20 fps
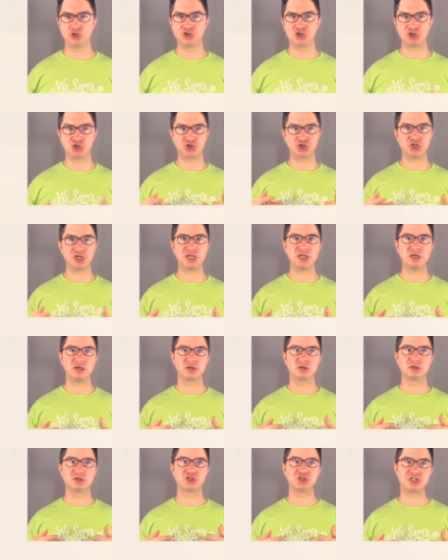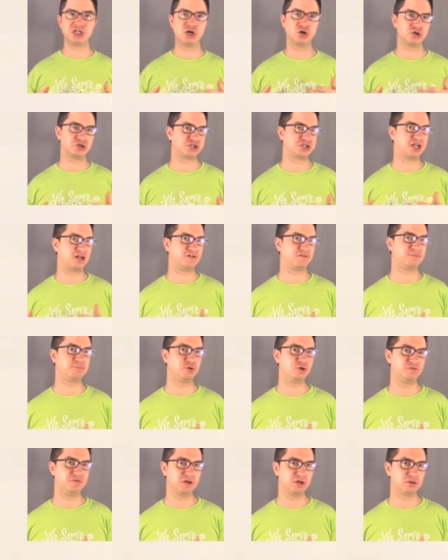Does she see herself
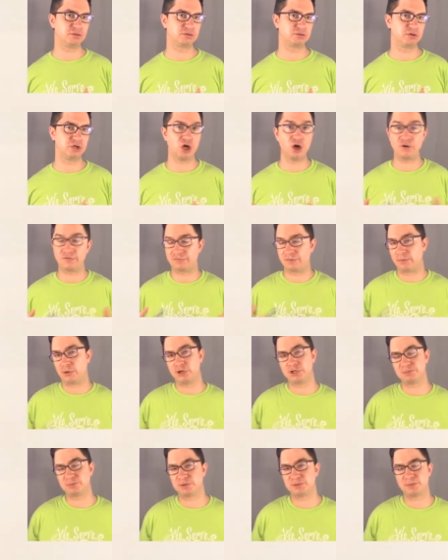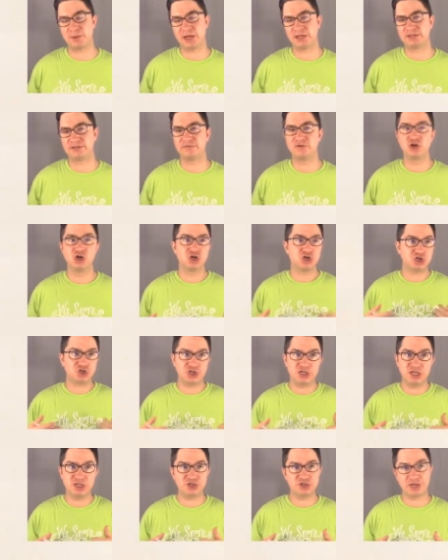moving? No, from her perspective,
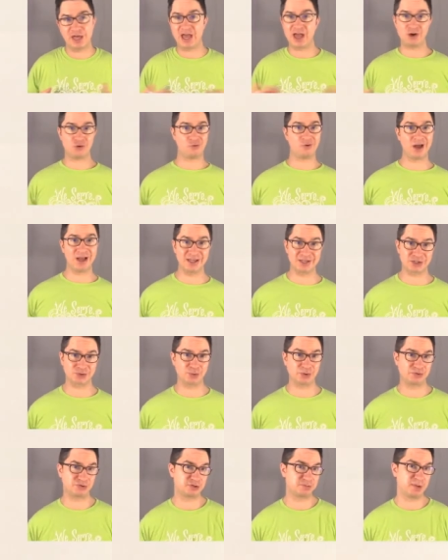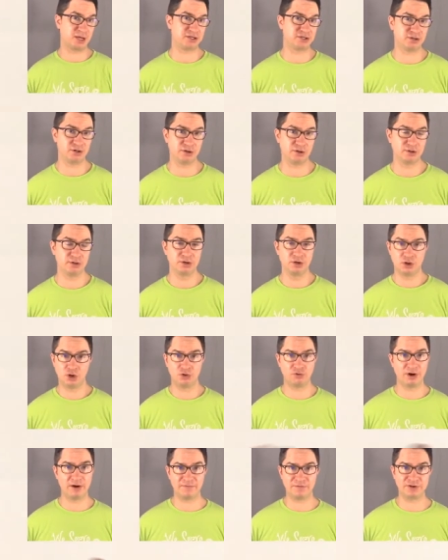she's at rest with respect to her,
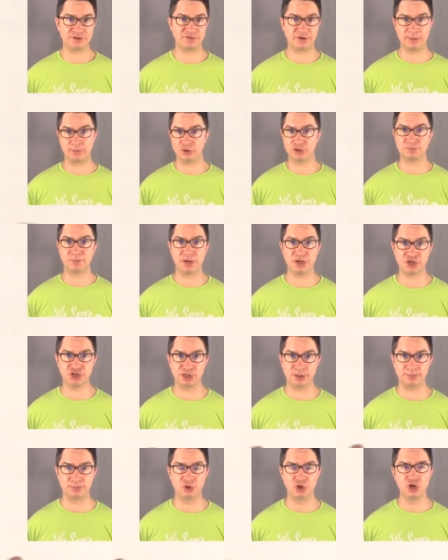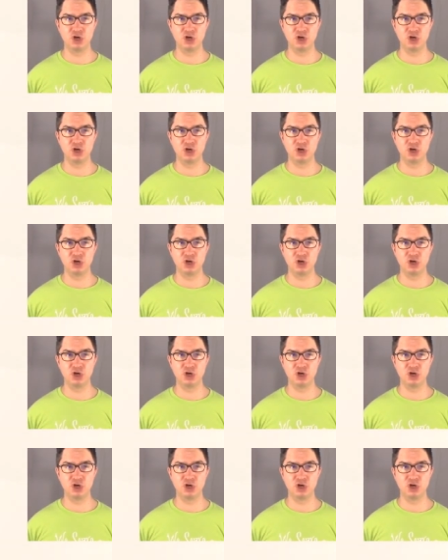her reference frame, her spaceship.